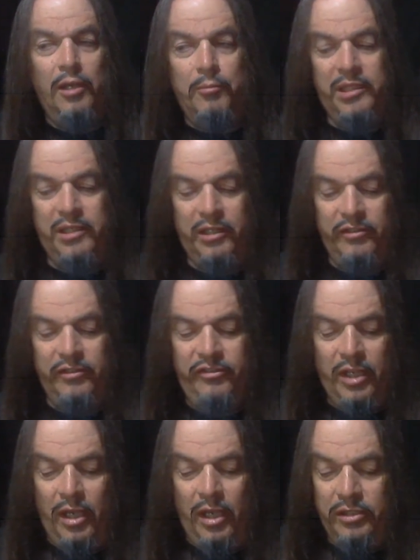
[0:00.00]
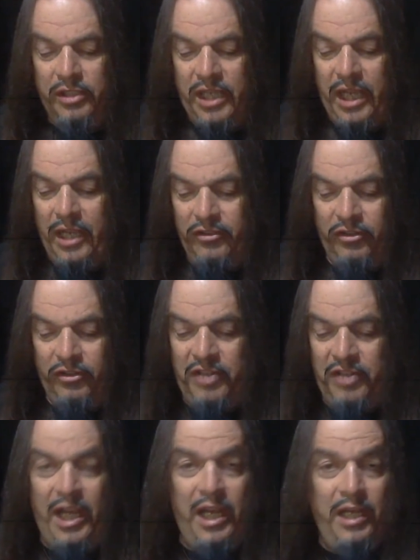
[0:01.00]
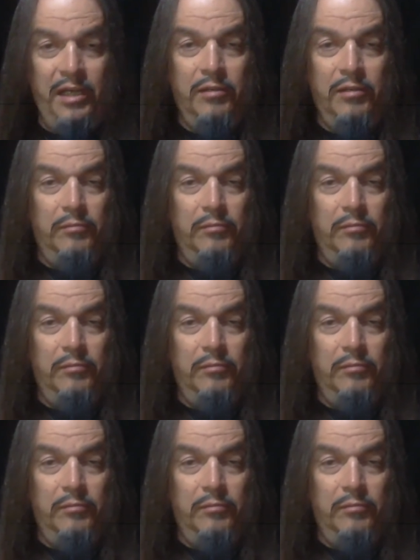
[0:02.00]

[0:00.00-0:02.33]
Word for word: Because you can't just say